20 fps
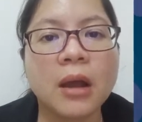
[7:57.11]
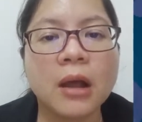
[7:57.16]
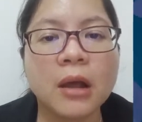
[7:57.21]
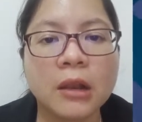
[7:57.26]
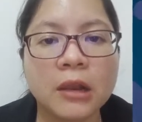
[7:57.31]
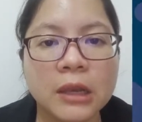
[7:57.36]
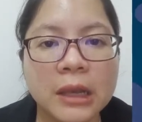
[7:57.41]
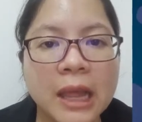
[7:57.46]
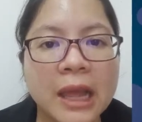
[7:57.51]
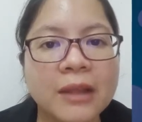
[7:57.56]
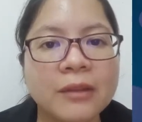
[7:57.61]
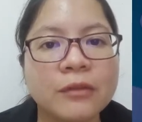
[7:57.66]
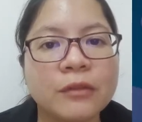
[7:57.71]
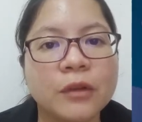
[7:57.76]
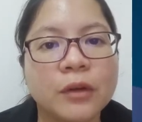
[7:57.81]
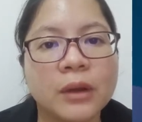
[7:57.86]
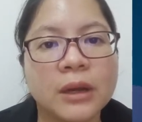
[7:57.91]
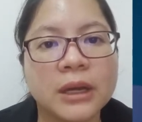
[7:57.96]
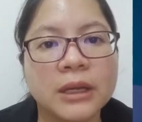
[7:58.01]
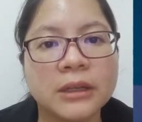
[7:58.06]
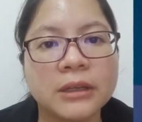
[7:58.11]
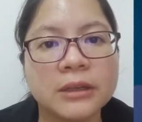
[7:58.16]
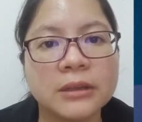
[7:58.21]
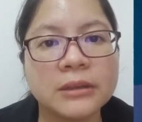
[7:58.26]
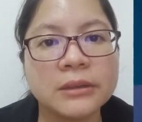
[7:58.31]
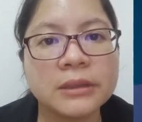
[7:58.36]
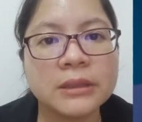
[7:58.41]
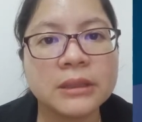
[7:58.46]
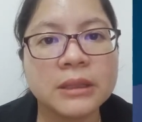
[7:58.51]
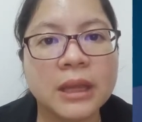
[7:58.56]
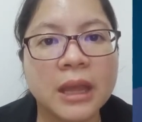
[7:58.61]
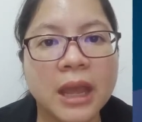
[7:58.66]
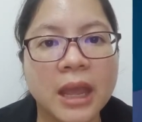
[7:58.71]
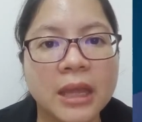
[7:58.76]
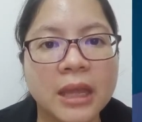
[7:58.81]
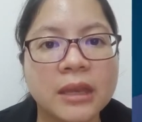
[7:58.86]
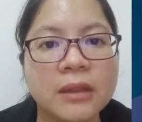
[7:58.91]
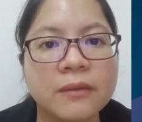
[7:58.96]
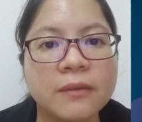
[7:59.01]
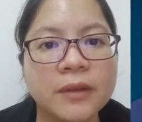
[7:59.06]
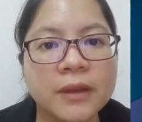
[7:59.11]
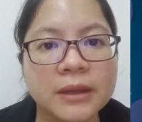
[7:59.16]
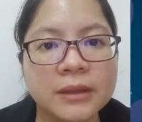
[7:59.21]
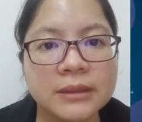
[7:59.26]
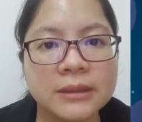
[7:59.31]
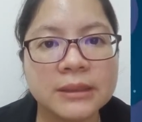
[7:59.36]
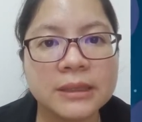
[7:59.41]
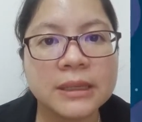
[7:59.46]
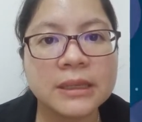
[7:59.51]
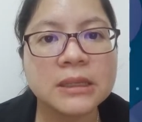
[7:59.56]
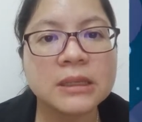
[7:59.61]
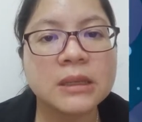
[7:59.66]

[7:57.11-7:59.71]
lifelong hurdles and difficulty